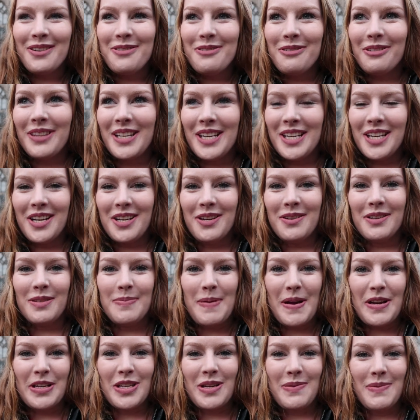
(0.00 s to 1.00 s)
a cool thing to do,
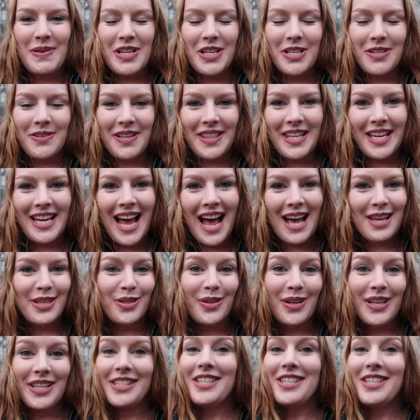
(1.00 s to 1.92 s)
especially when you're doing the castle.